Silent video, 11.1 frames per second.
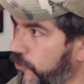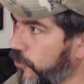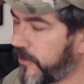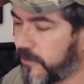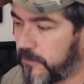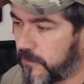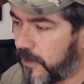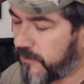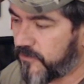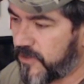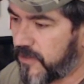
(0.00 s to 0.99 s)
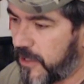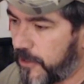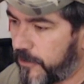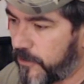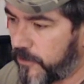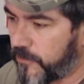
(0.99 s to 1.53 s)
were only I
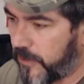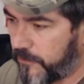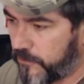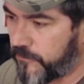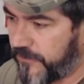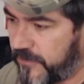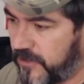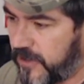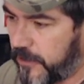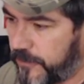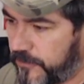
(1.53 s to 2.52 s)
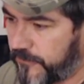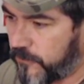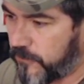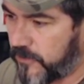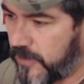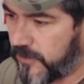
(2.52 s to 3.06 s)
fixed Harriers
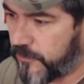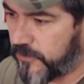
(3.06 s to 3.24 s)
for, gosh, it